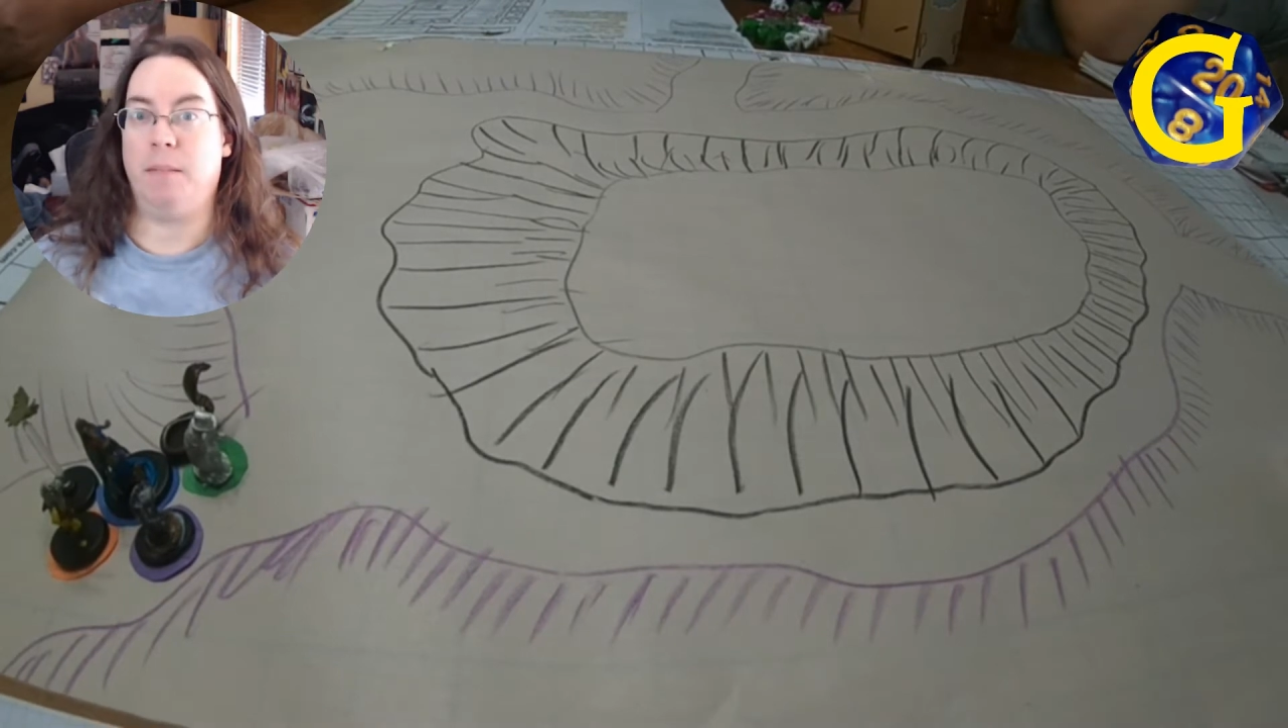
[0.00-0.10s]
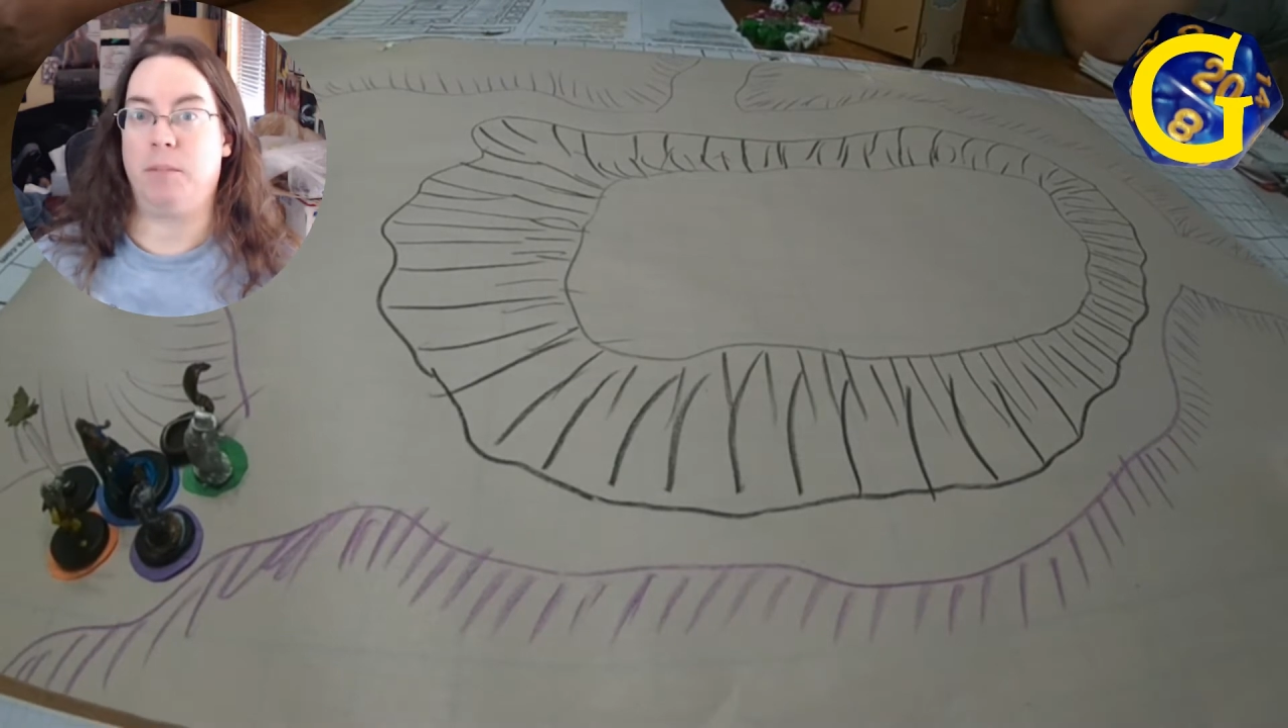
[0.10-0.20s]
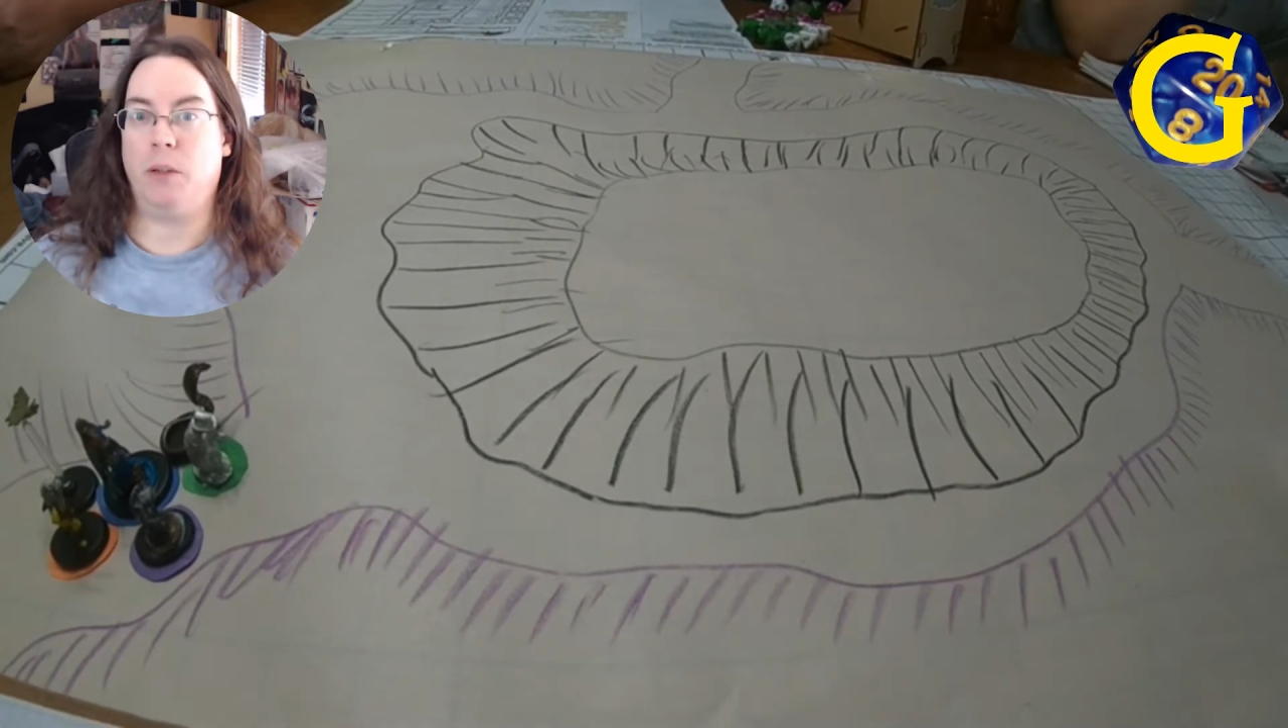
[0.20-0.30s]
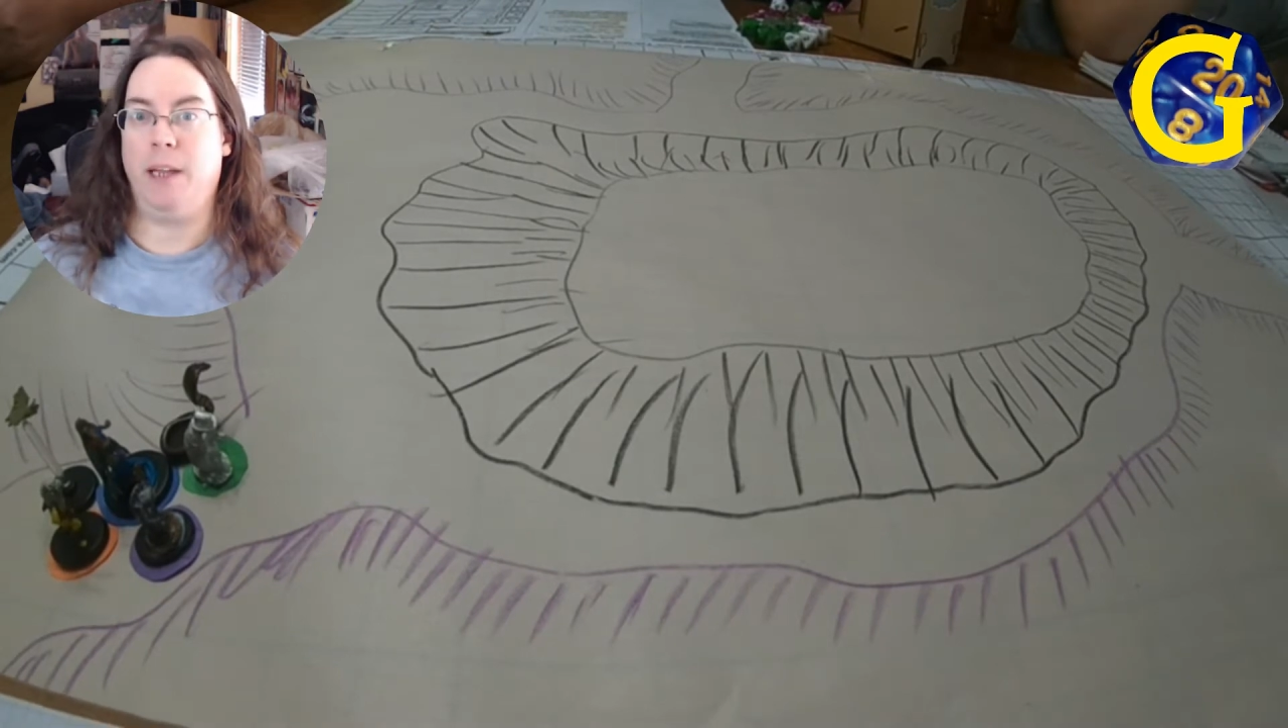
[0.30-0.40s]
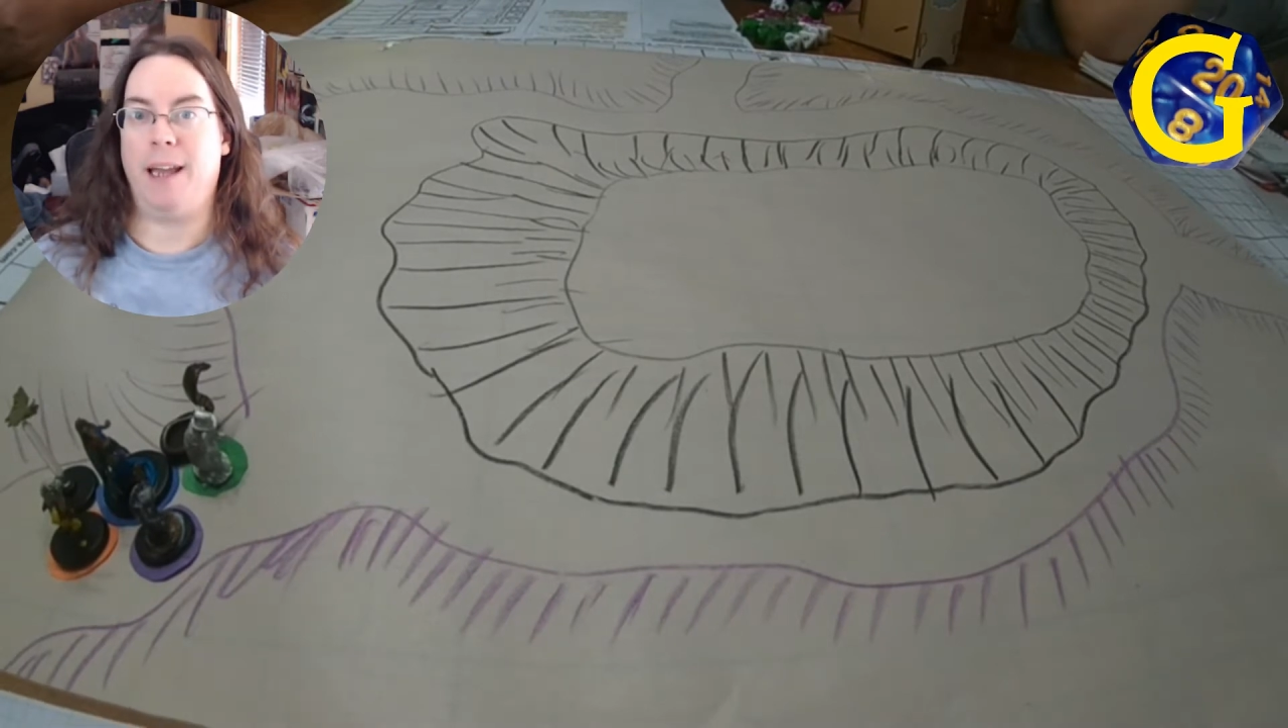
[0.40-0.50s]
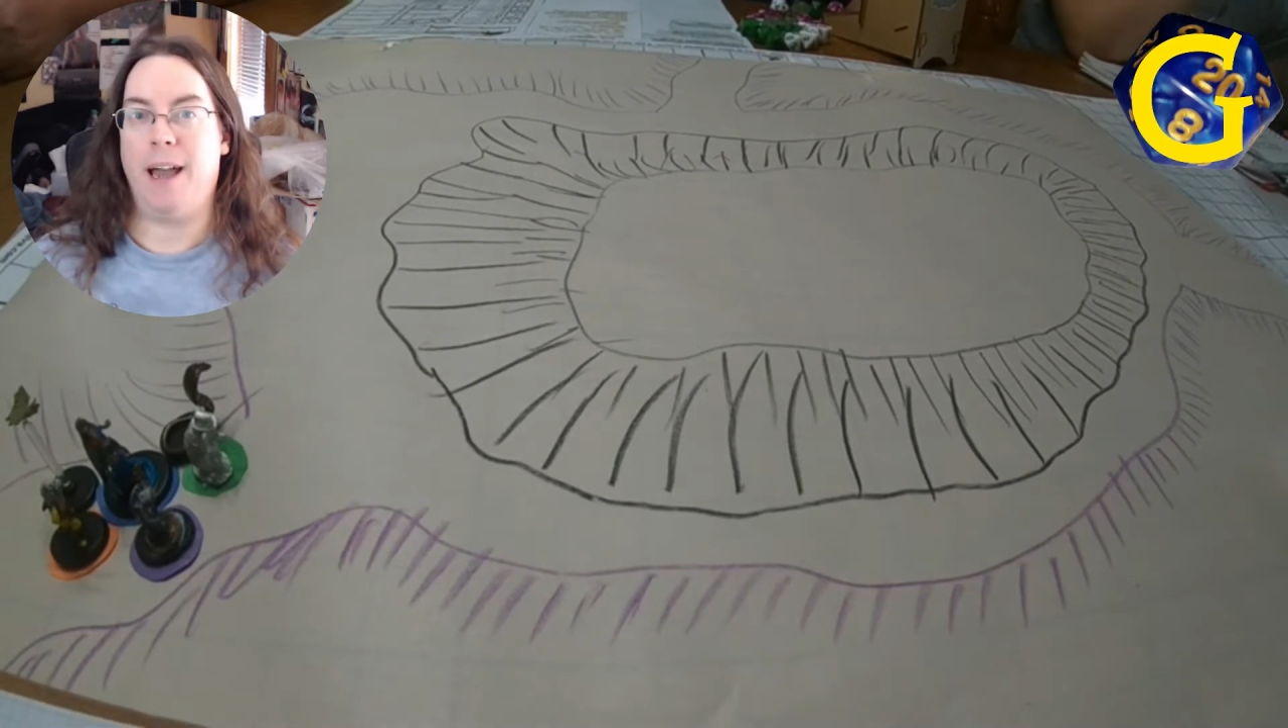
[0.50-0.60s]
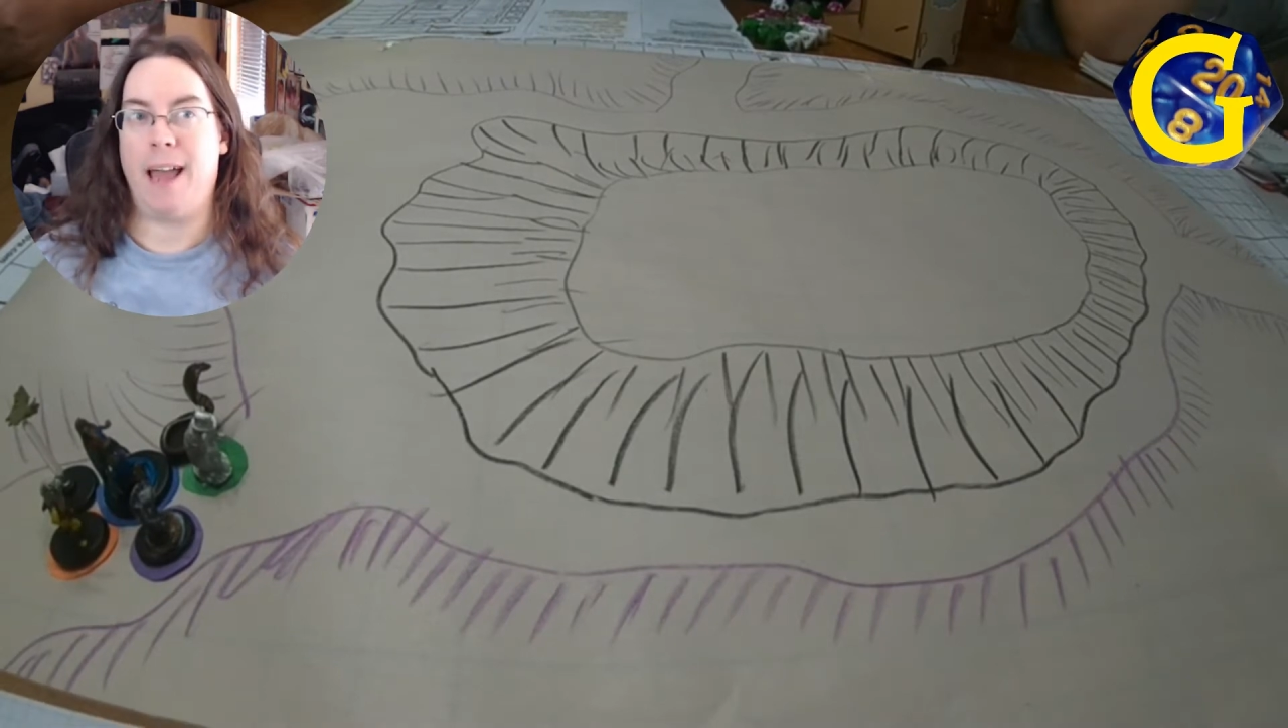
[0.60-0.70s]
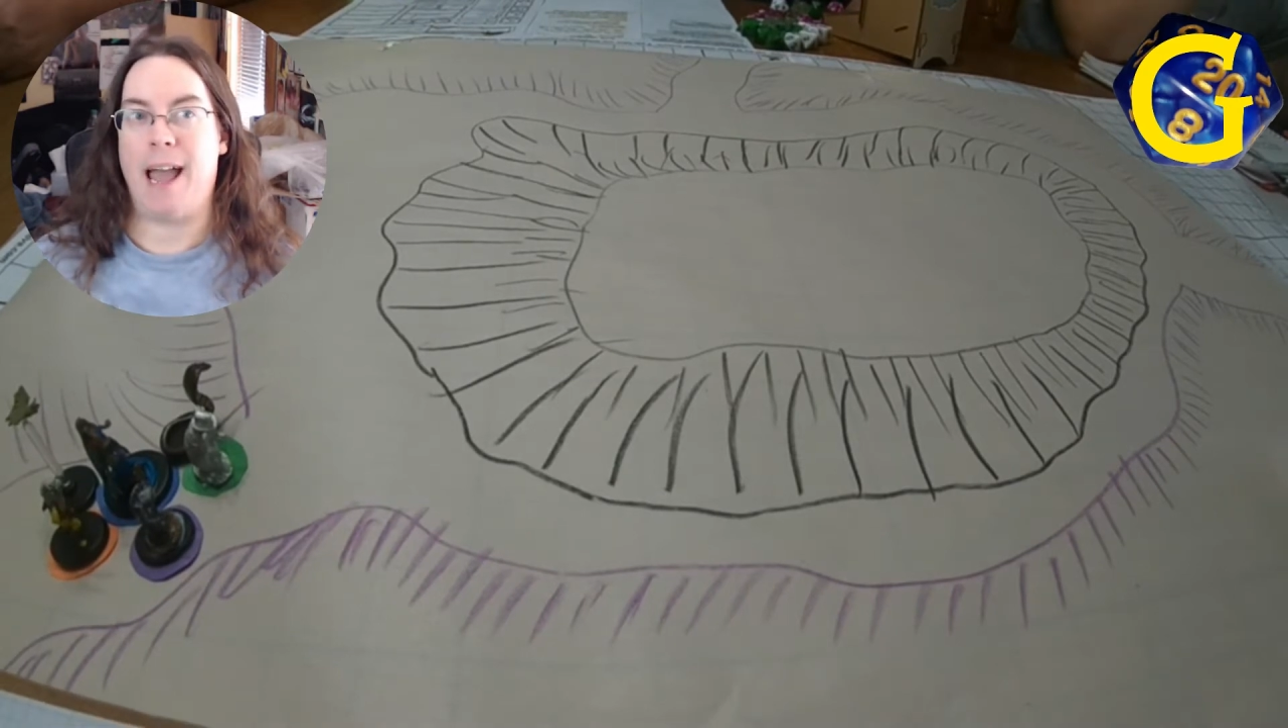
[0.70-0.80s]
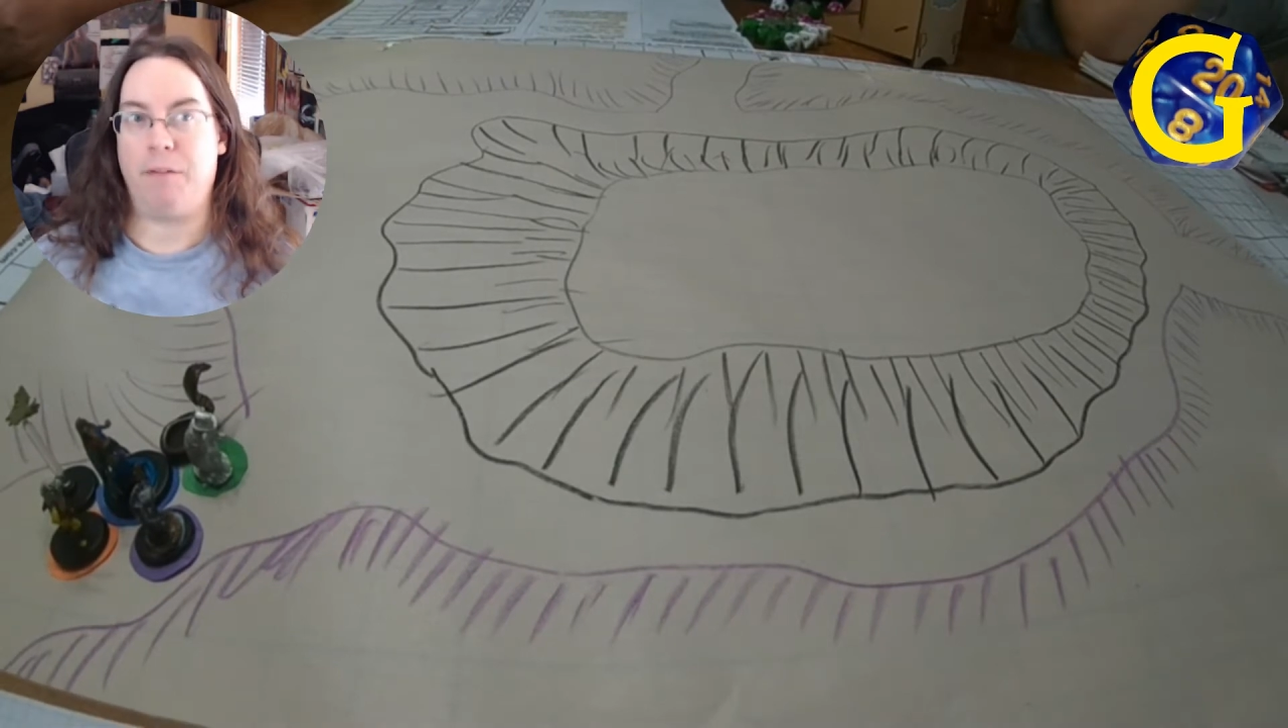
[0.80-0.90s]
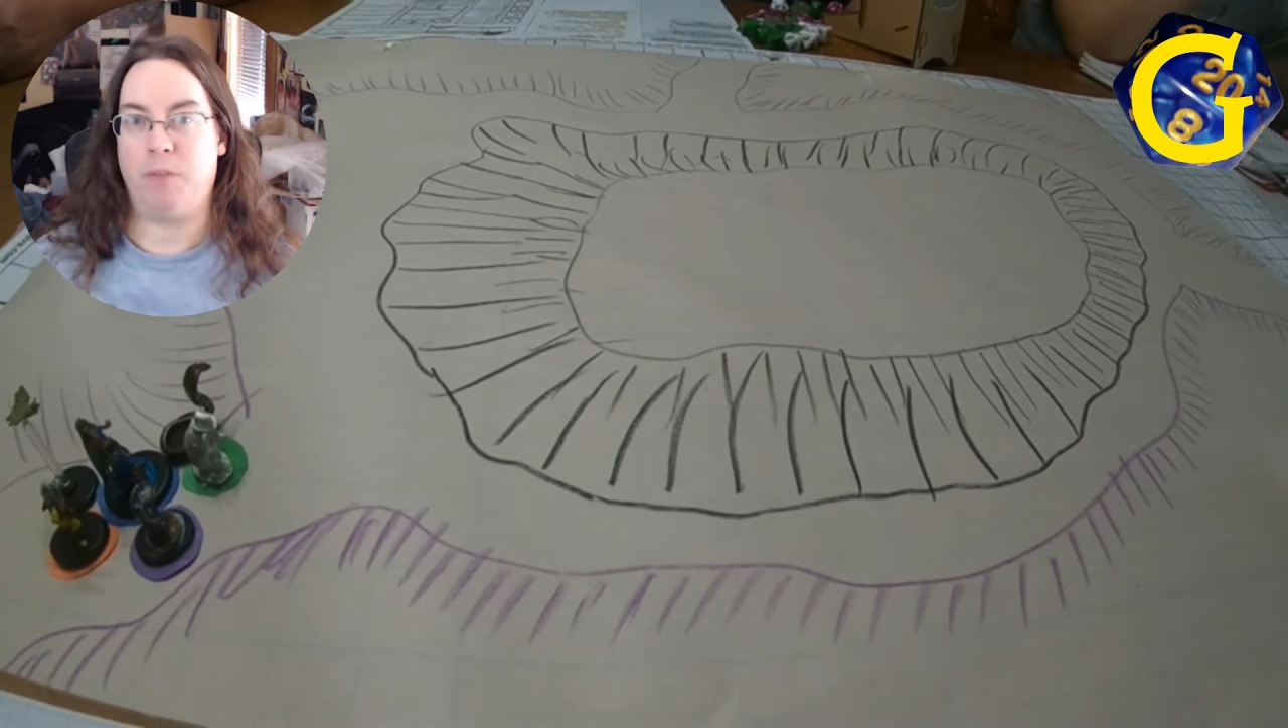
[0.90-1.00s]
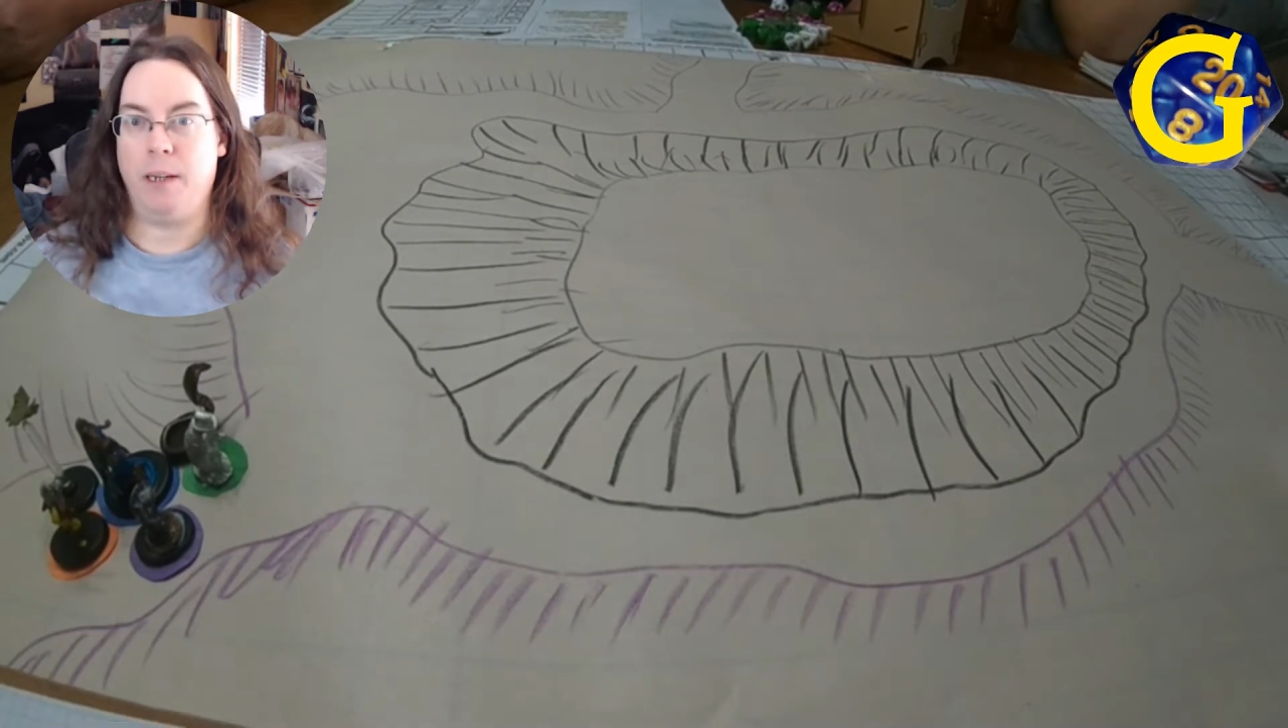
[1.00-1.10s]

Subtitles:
So they kind of have to